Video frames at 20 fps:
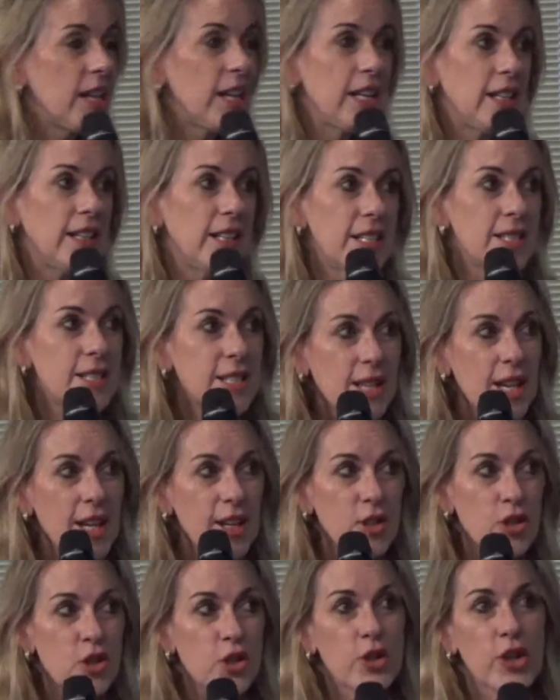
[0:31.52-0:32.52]
in this
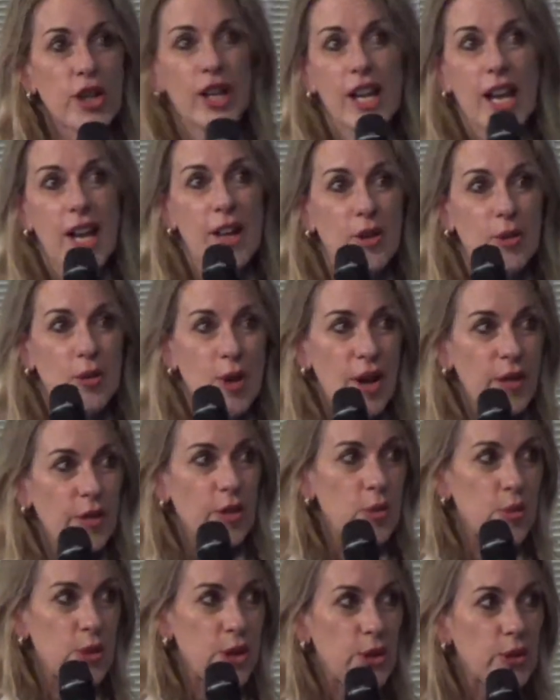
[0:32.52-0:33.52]
country and around
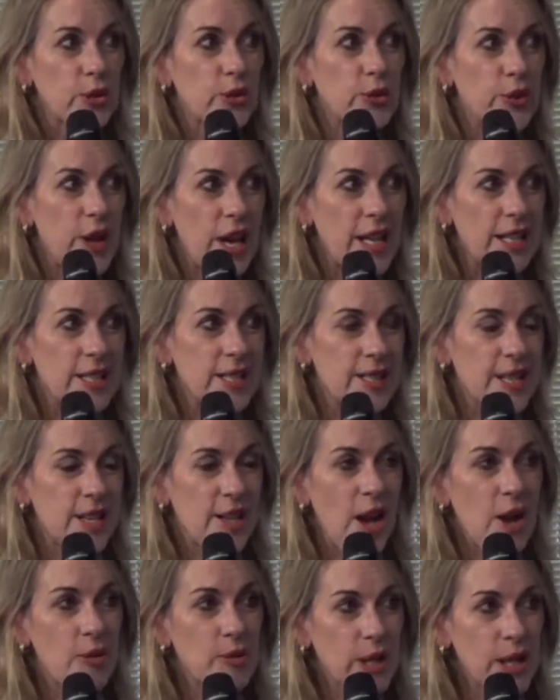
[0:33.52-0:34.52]
the world face. And
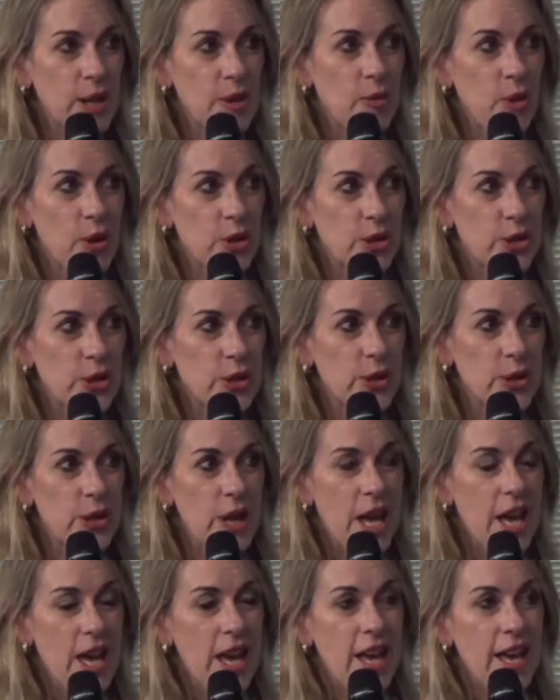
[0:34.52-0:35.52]
I really want to
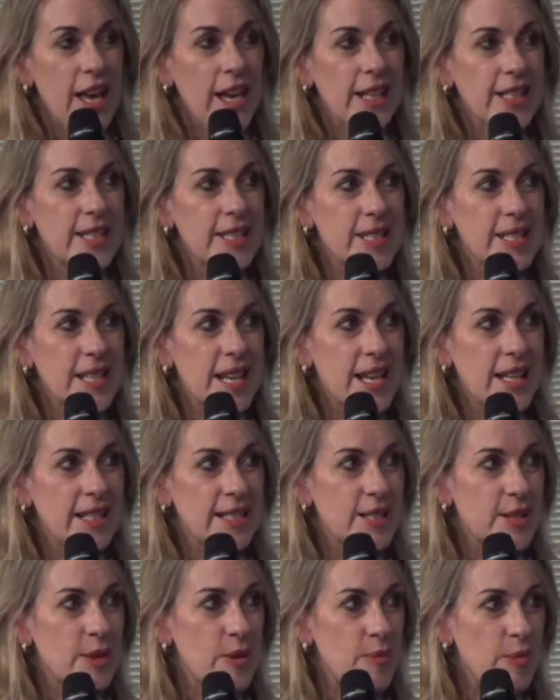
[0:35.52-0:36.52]

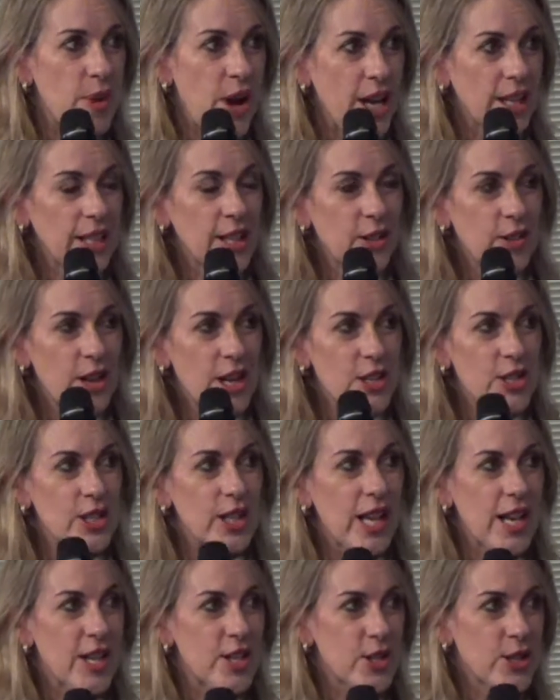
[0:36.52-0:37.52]
extend my
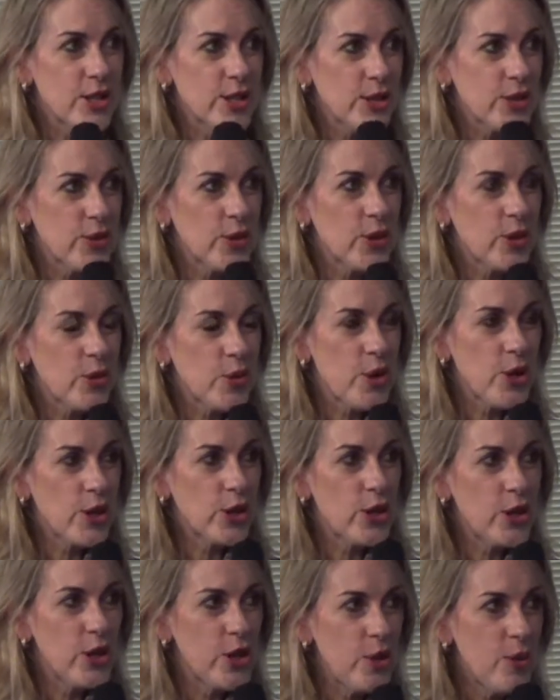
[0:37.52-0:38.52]
congratulations for the work
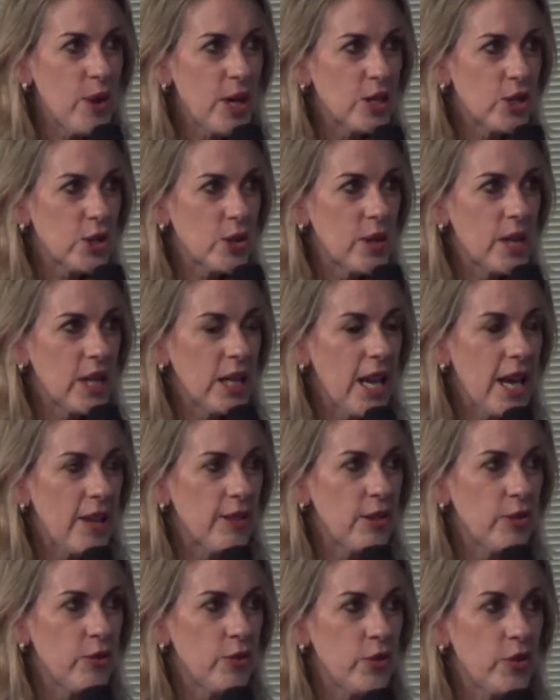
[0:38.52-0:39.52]
that you are doing
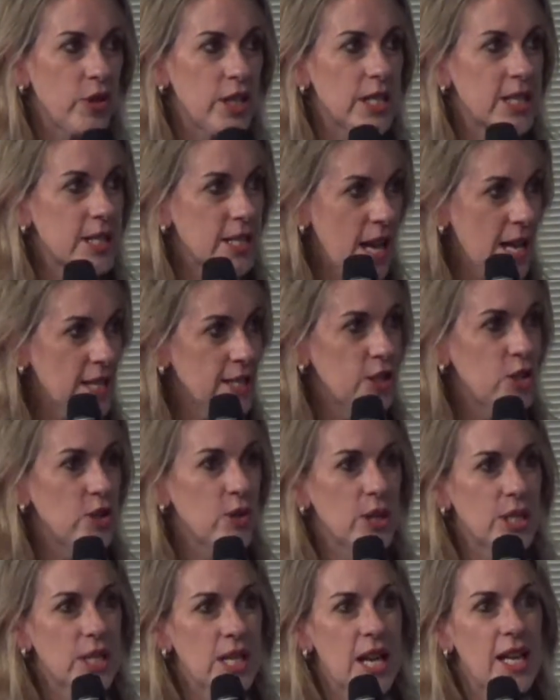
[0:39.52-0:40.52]
and the stance you
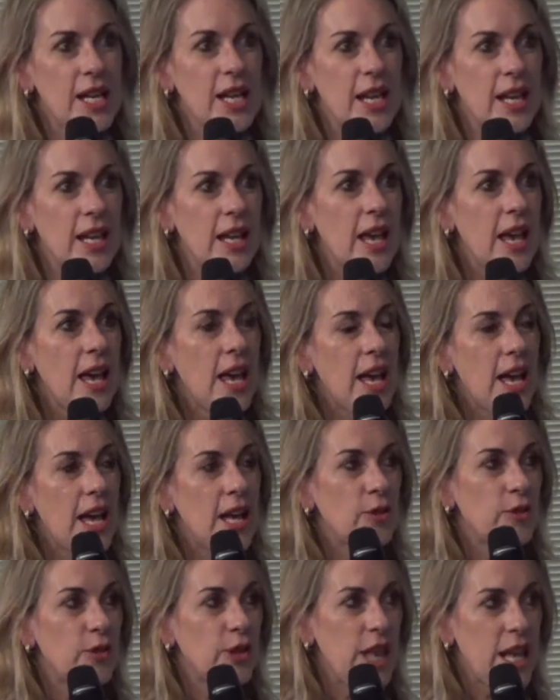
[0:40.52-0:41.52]
are taking
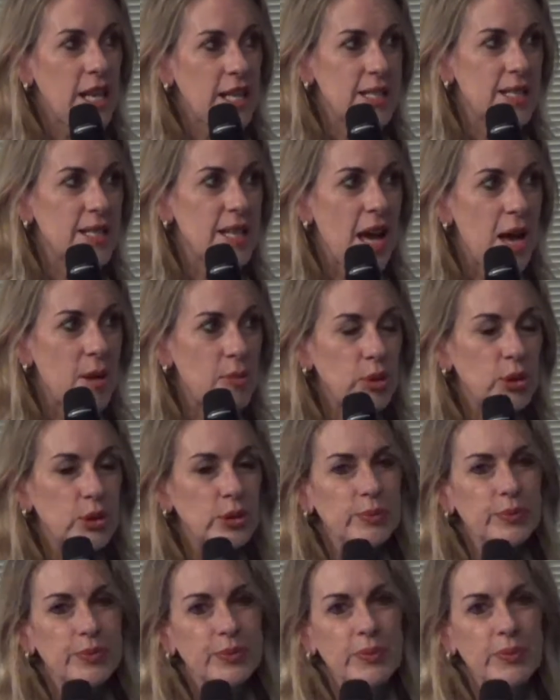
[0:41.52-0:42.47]
and for that example.